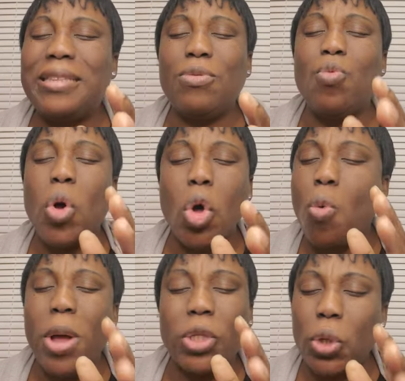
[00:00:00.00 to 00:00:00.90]
what
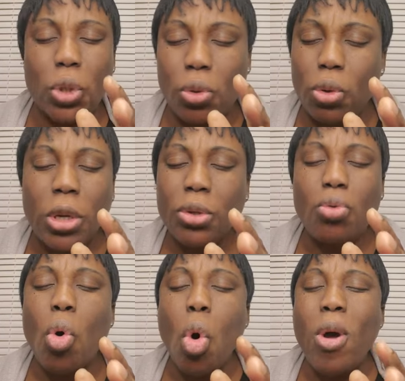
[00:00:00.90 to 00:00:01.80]
God wants us
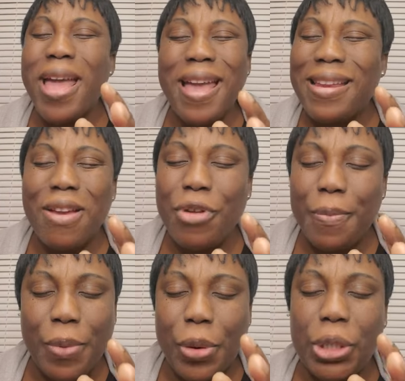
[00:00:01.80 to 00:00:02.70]
to owe
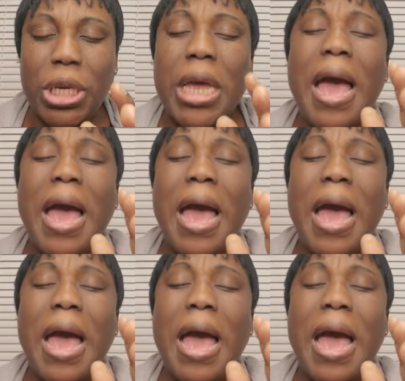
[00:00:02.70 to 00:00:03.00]
everybody.